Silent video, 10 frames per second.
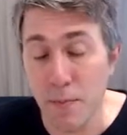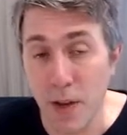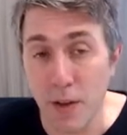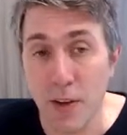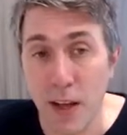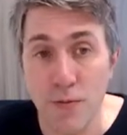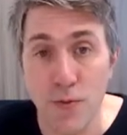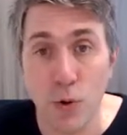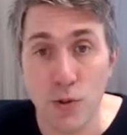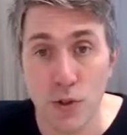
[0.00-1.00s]
kind of
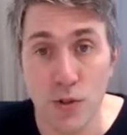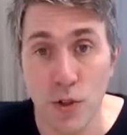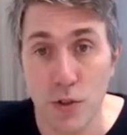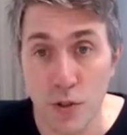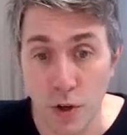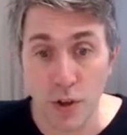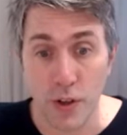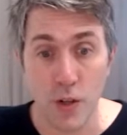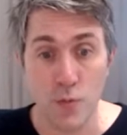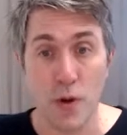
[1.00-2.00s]
force us to look at
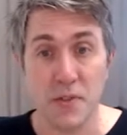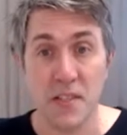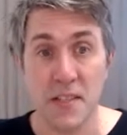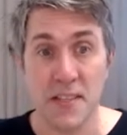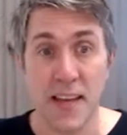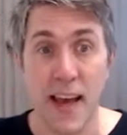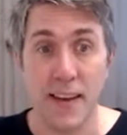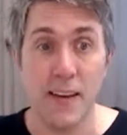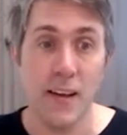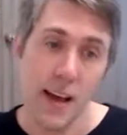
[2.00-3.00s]
those processes again,